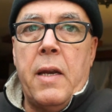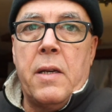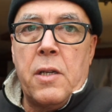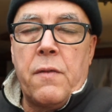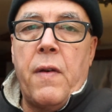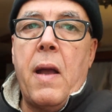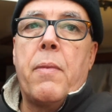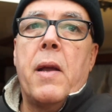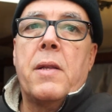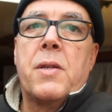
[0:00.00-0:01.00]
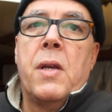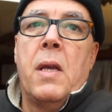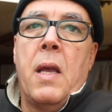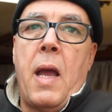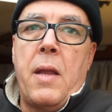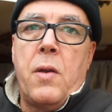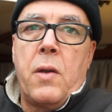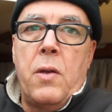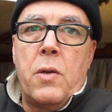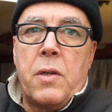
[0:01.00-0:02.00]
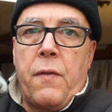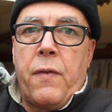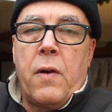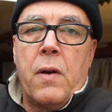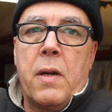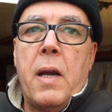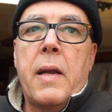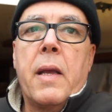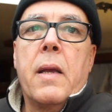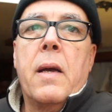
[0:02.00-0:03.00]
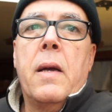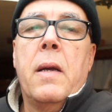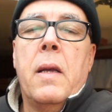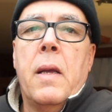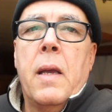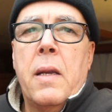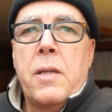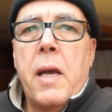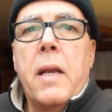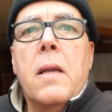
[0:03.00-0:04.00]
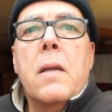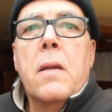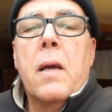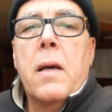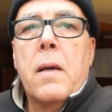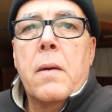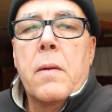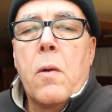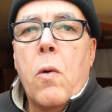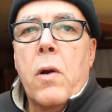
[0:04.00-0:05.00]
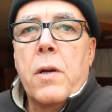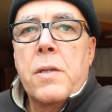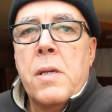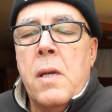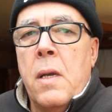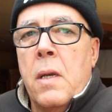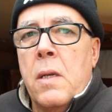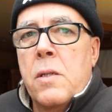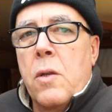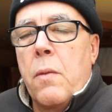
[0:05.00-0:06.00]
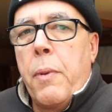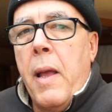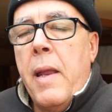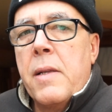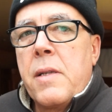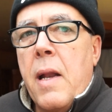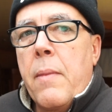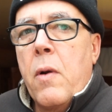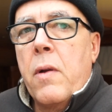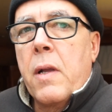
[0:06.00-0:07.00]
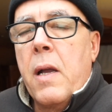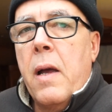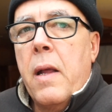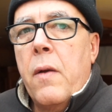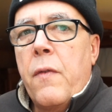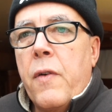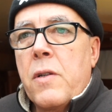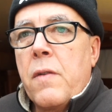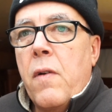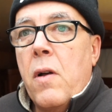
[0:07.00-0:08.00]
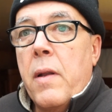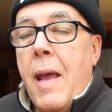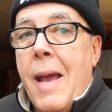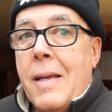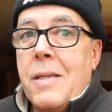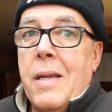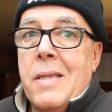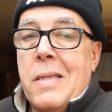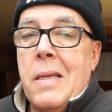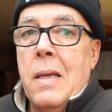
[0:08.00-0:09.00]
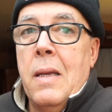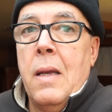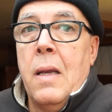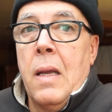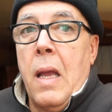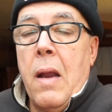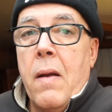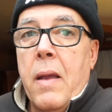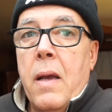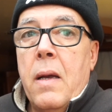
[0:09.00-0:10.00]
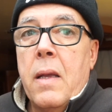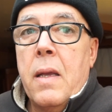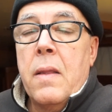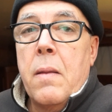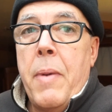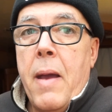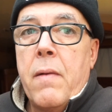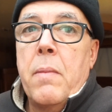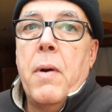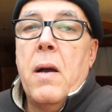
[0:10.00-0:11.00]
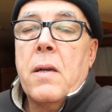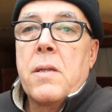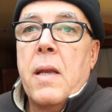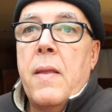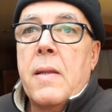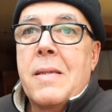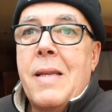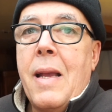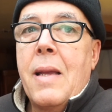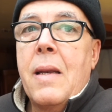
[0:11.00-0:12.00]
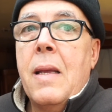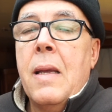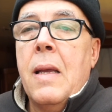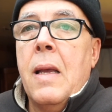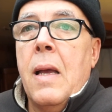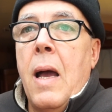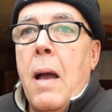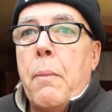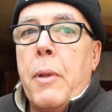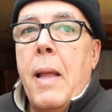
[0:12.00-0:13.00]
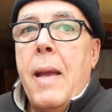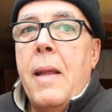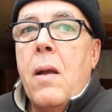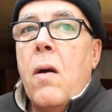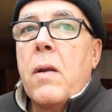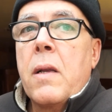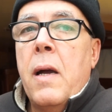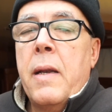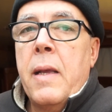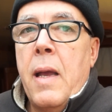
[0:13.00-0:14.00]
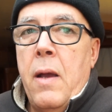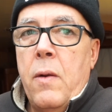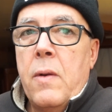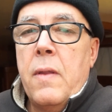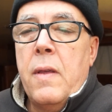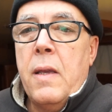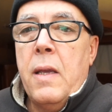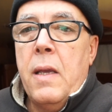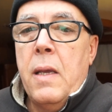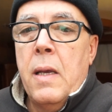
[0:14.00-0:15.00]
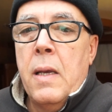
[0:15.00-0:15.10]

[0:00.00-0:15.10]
it just vibrates. And you can use it for cutting in tight quarters. So the plan is that I'm going to cut out, first of all, an access area in the battery box. And then second, I'm planning on cutting out the